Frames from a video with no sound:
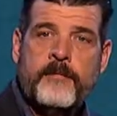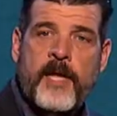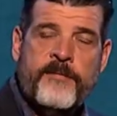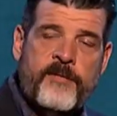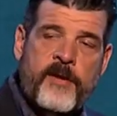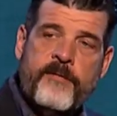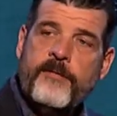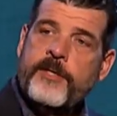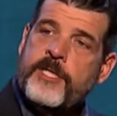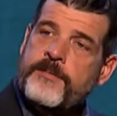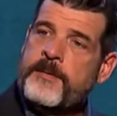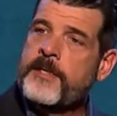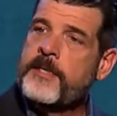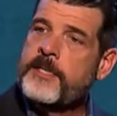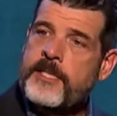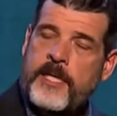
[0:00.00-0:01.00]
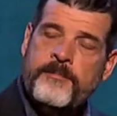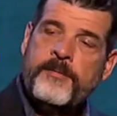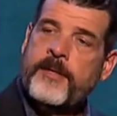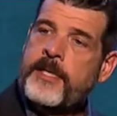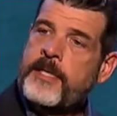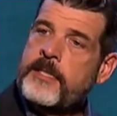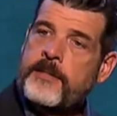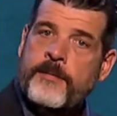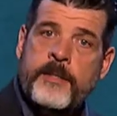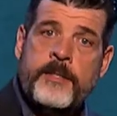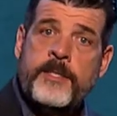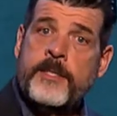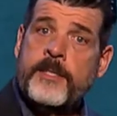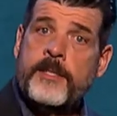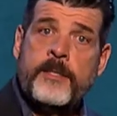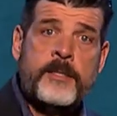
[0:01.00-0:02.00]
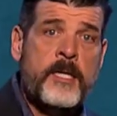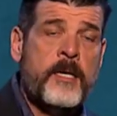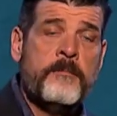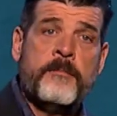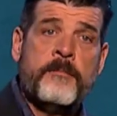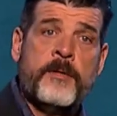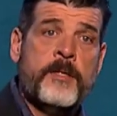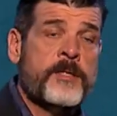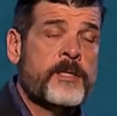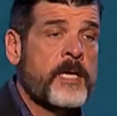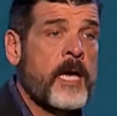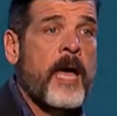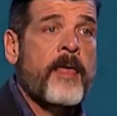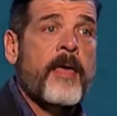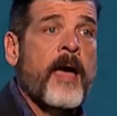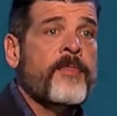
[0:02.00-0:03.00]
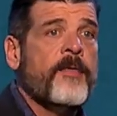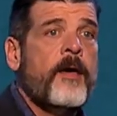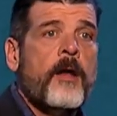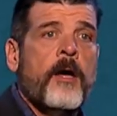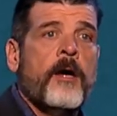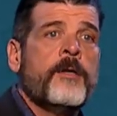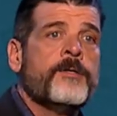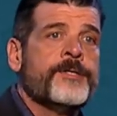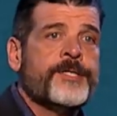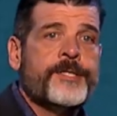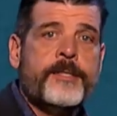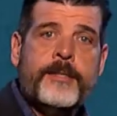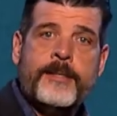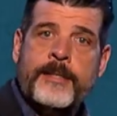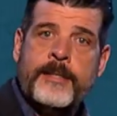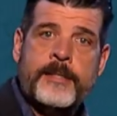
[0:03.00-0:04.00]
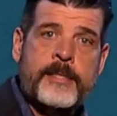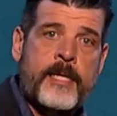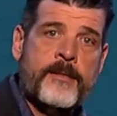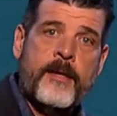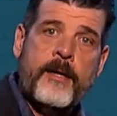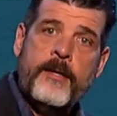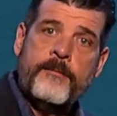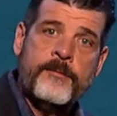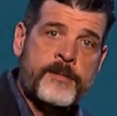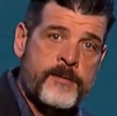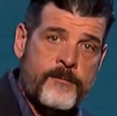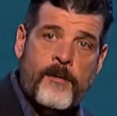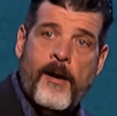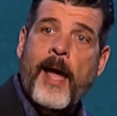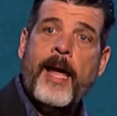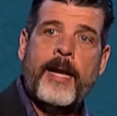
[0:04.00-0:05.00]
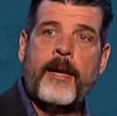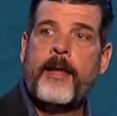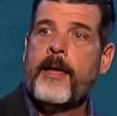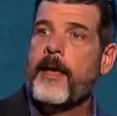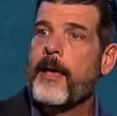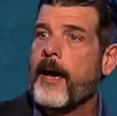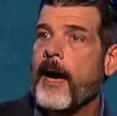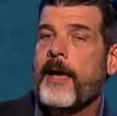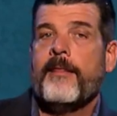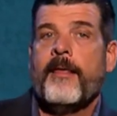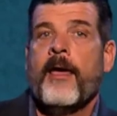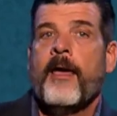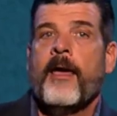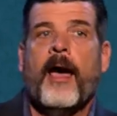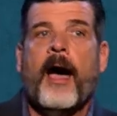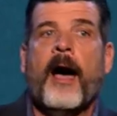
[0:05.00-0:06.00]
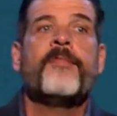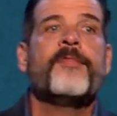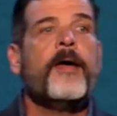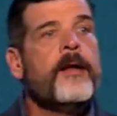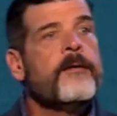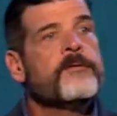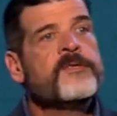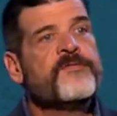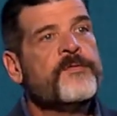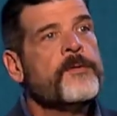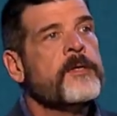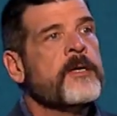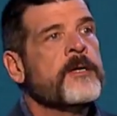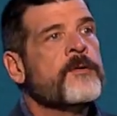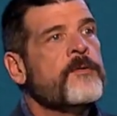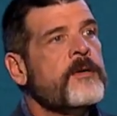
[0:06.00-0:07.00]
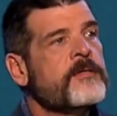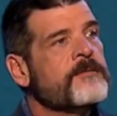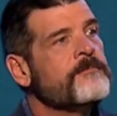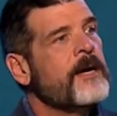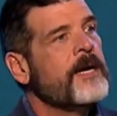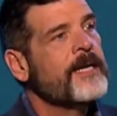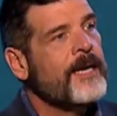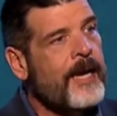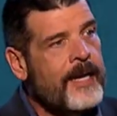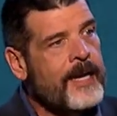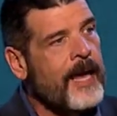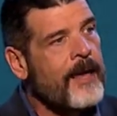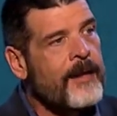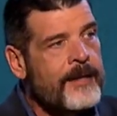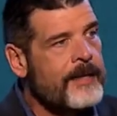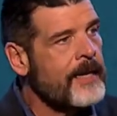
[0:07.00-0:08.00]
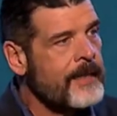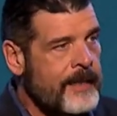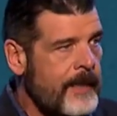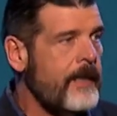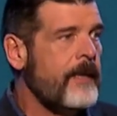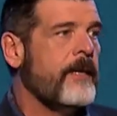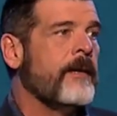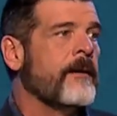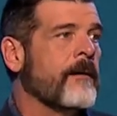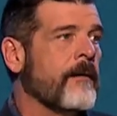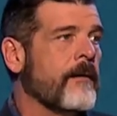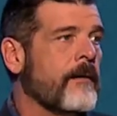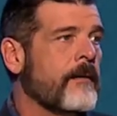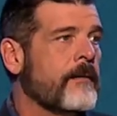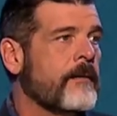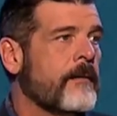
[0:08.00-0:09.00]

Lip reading: Have you ever experienced that place where you just looked up and you said, I thought I understood this. I thought it was right. I thought I was fully equipped. My God, how did I get here?